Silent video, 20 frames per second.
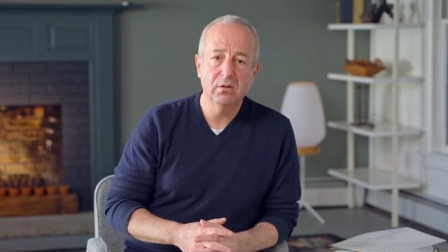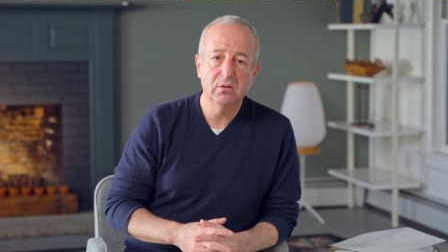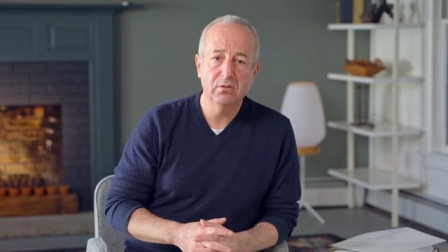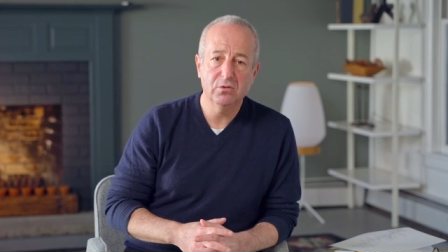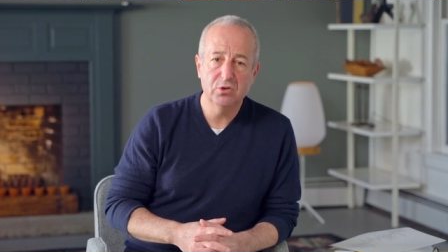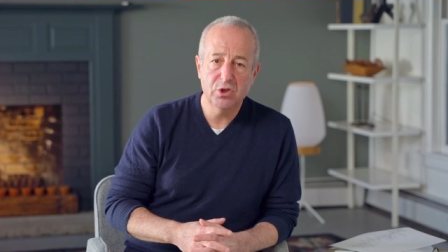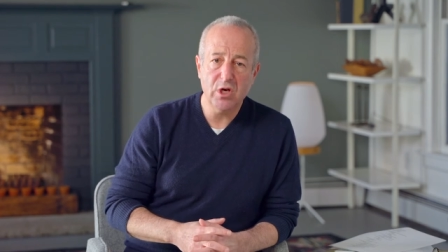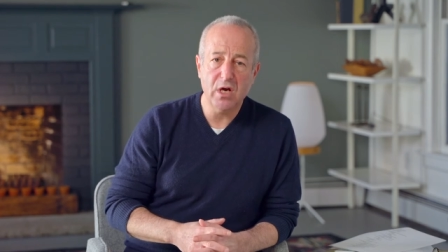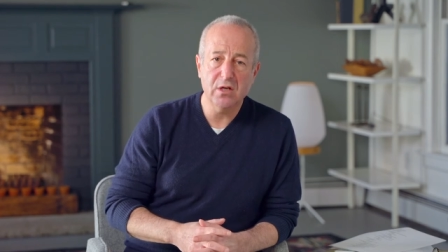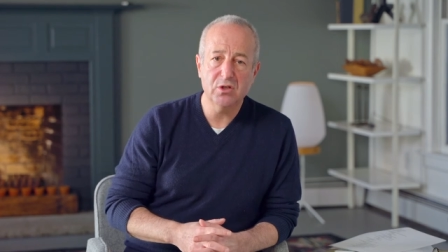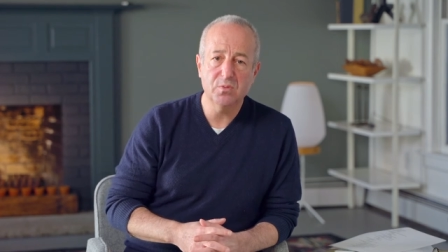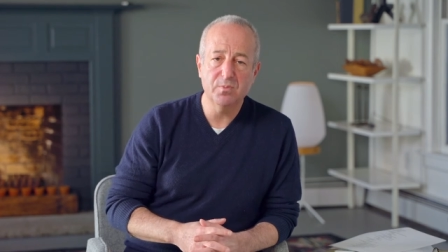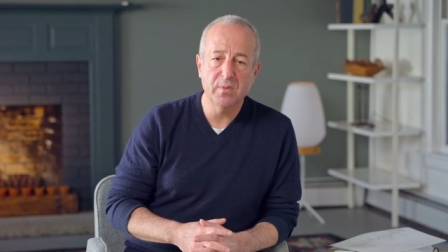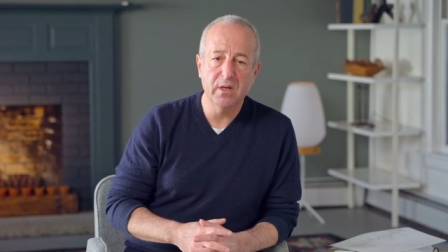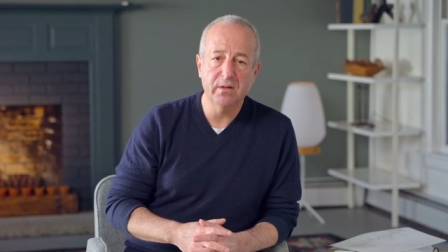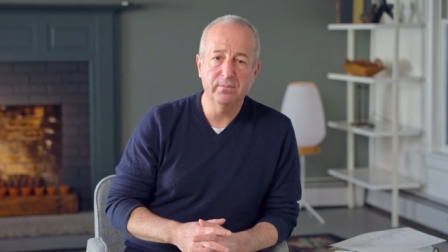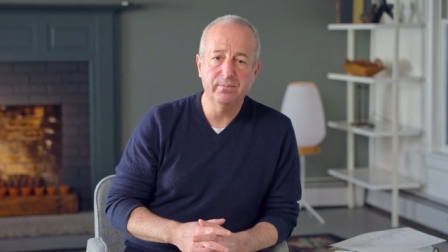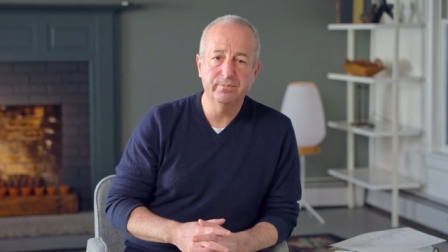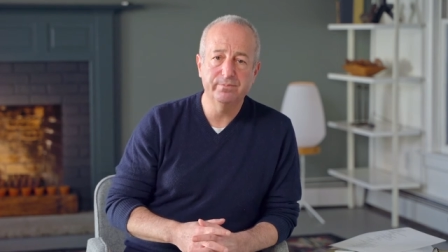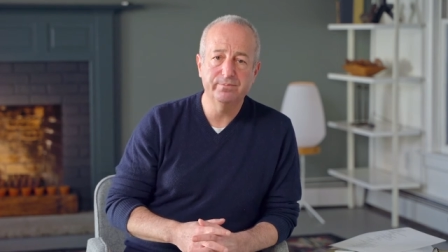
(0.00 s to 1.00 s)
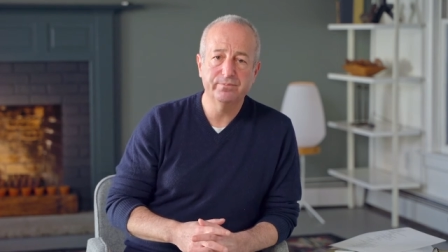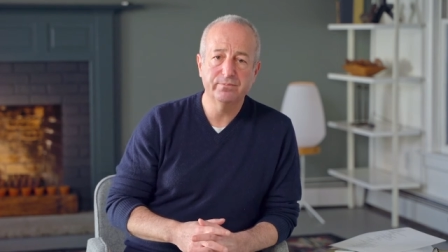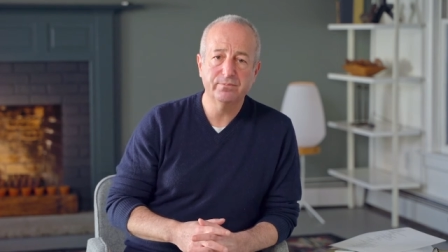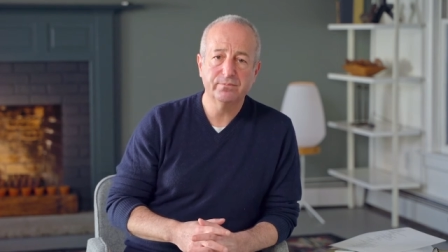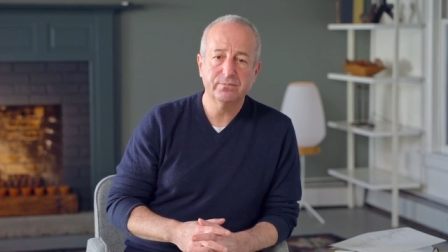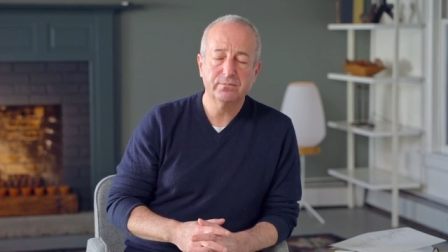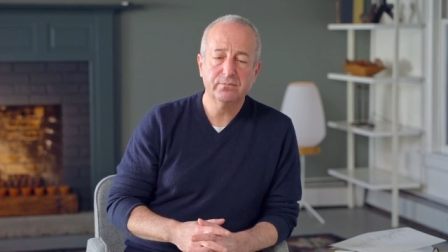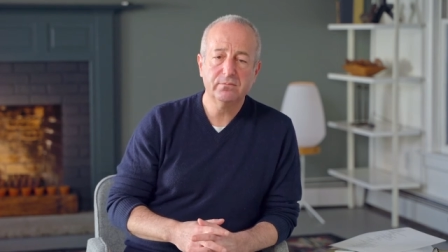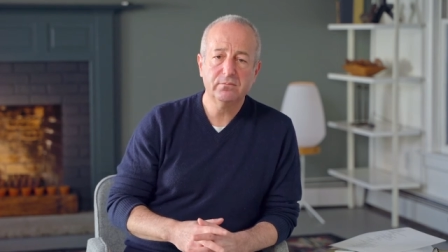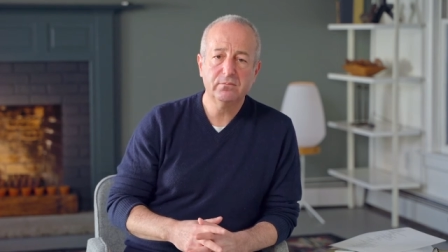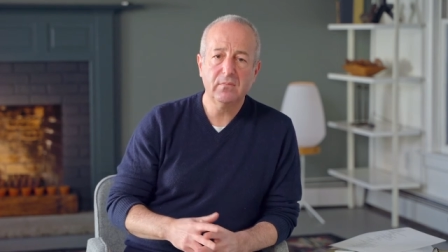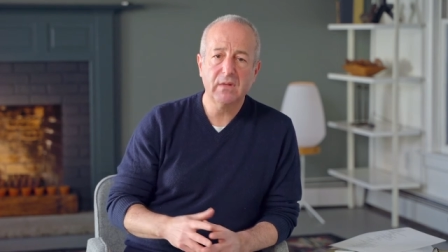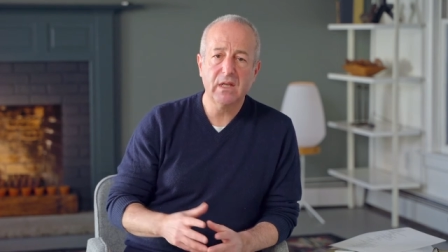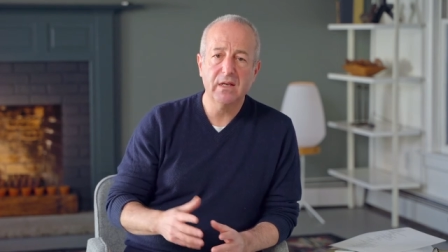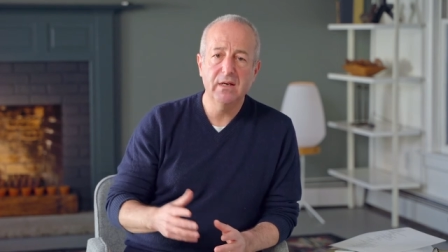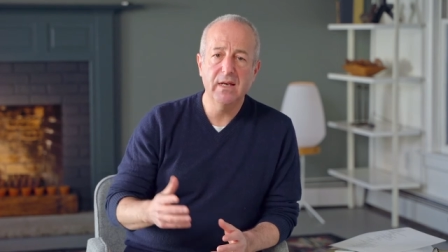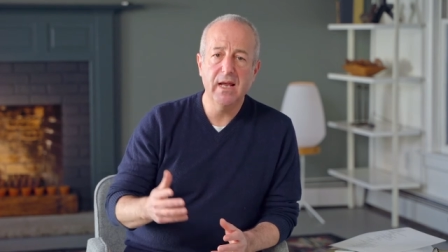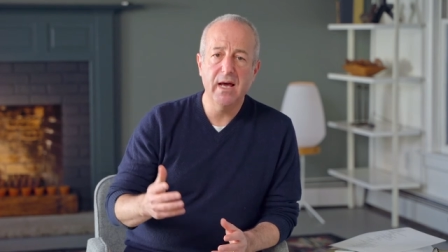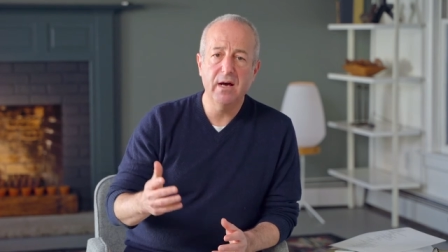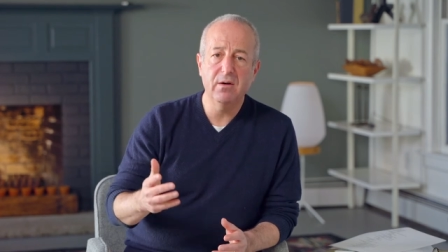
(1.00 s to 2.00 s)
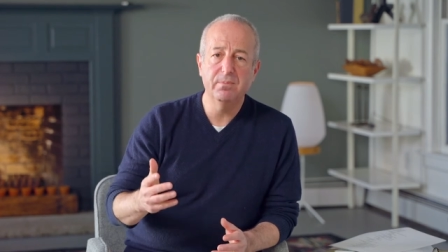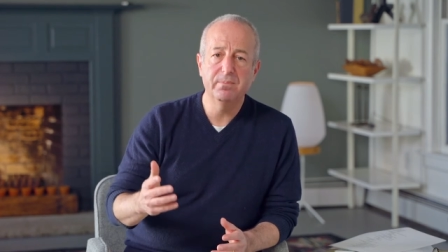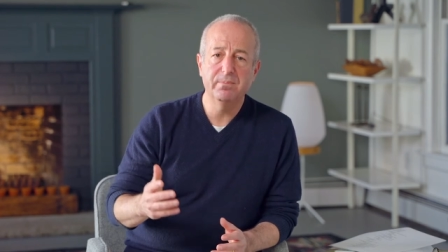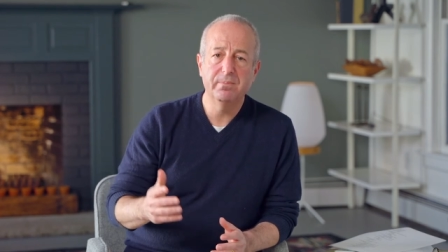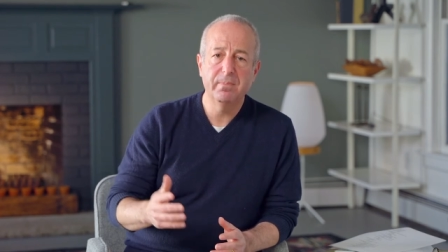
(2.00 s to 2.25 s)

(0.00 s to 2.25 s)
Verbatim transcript: judgment. Now,